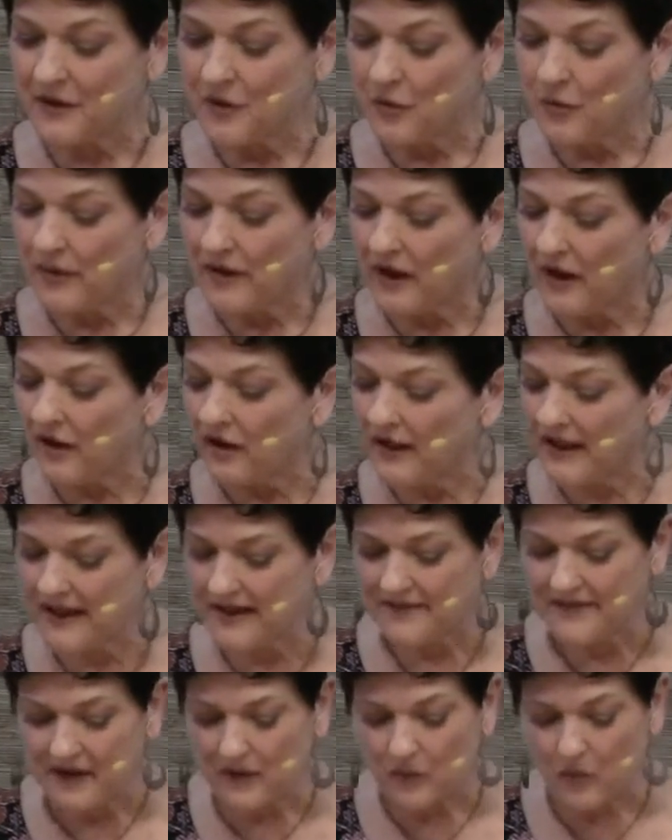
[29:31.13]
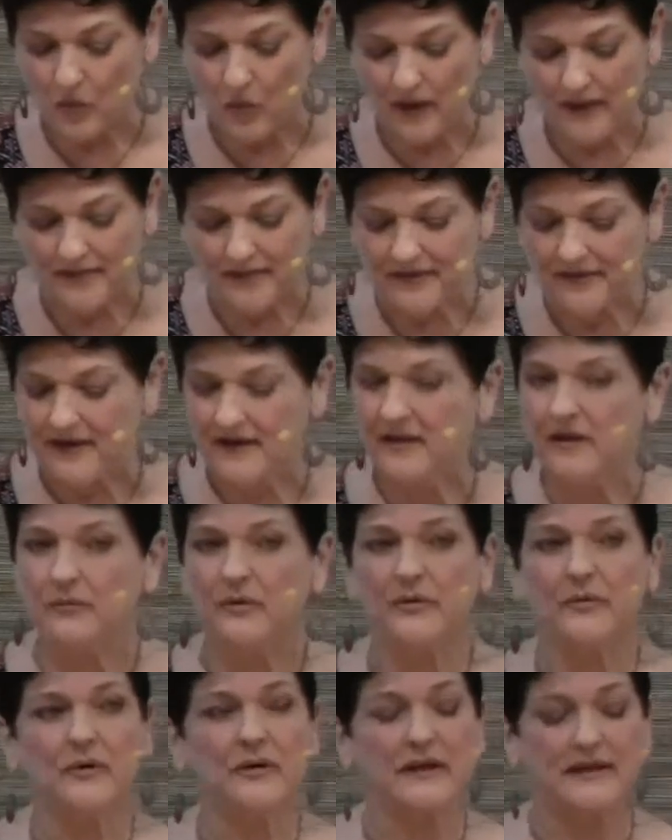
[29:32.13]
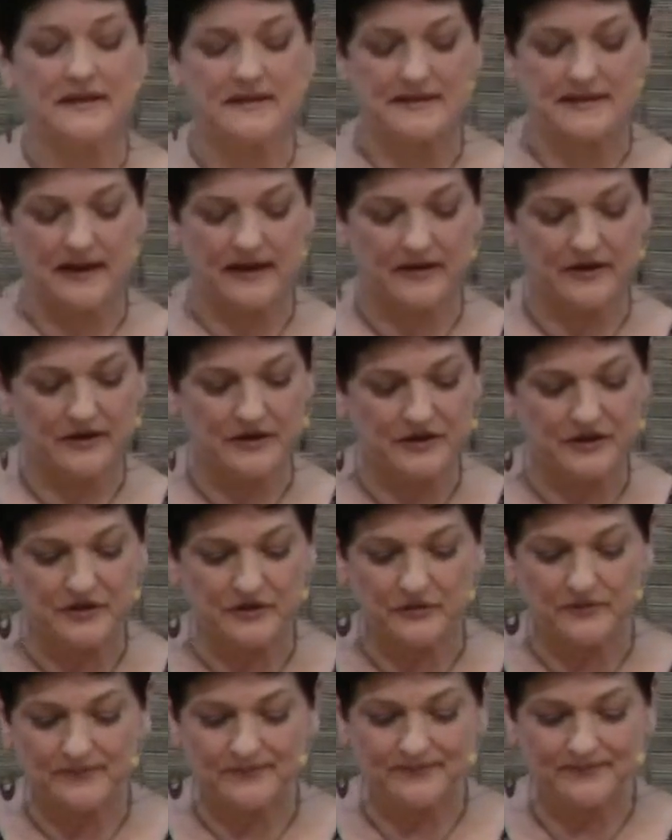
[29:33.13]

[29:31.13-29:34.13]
We all have that one thing that we really desire to do.